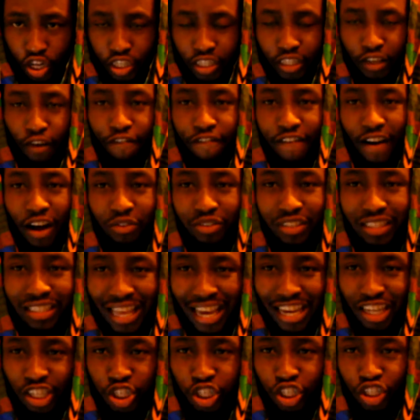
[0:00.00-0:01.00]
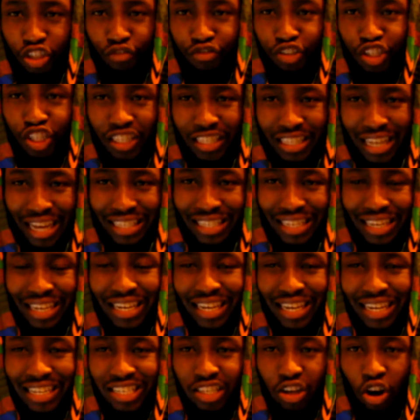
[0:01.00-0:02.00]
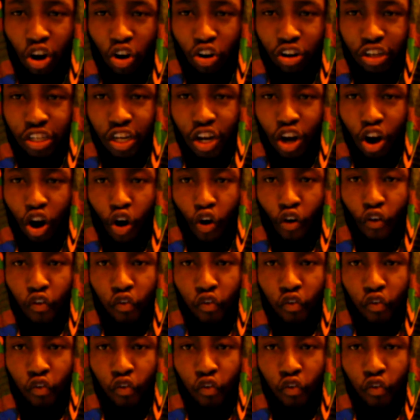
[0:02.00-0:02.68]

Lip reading: The foundations of genetics is on a